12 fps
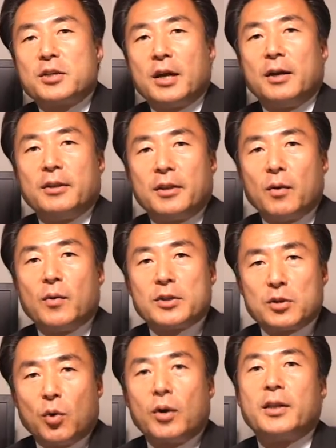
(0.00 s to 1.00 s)
And that
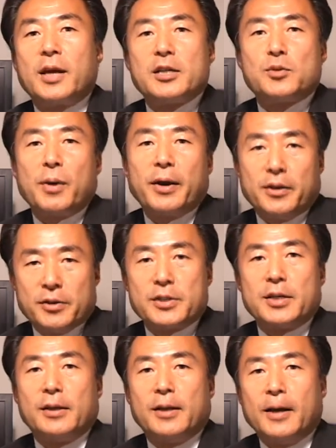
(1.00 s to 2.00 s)
was organized by
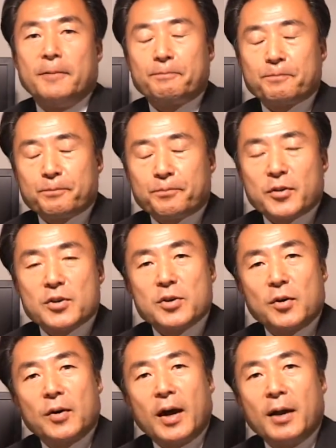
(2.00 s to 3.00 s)
UCLA.
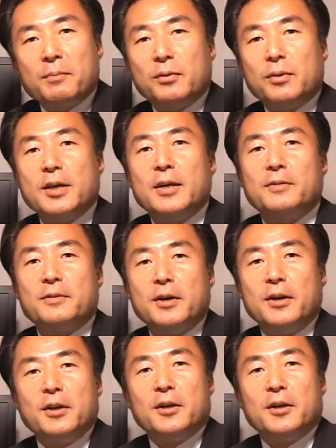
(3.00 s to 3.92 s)
So I believe